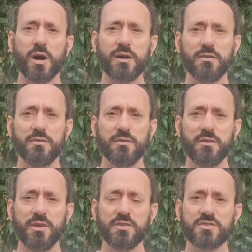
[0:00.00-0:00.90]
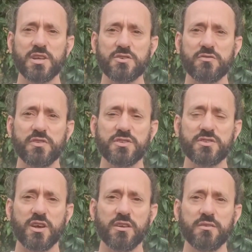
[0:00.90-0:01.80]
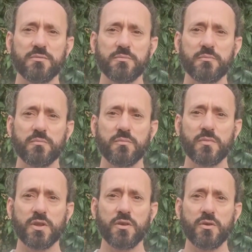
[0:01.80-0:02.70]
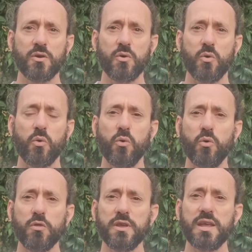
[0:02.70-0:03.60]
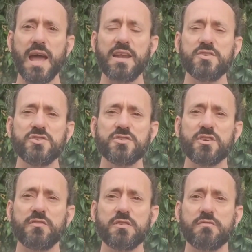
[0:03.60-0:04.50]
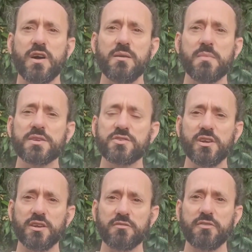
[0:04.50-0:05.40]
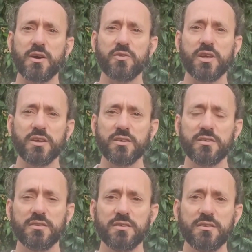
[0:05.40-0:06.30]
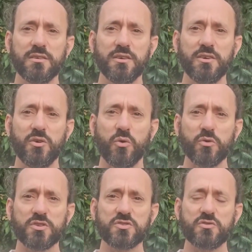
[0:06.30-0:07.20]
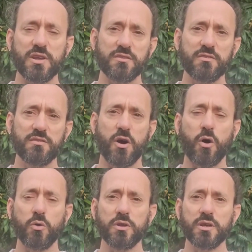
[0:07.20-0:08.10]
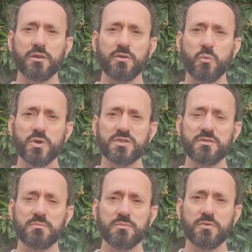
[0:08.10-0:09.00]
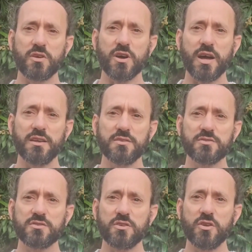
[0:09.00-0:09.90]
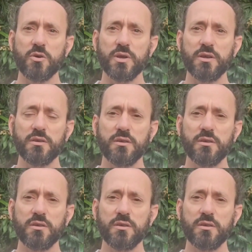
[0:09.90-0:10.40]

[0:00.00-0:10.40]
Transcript: a while in the center of this sun. All the energies of the divine masculine are found here. All the strength, the holding, the wisdom, the guidance, the knowing,